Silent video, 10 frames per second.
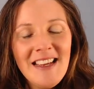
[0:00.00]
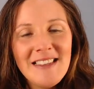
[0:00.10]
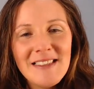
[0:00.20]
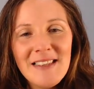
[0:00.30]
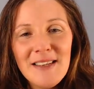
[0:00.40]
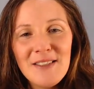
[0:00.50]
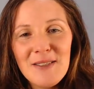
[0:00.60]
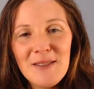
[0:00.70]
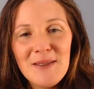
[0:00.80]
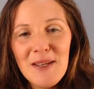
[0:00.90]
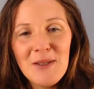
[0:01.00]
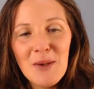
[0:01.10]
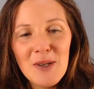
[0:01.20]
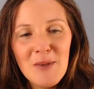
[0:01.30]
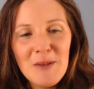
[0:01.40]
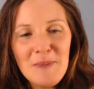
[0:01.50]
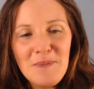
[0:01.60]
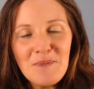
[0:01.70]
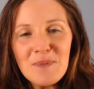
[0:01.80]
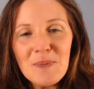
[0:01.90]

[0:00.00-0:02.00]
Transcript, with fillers: it's just adorable.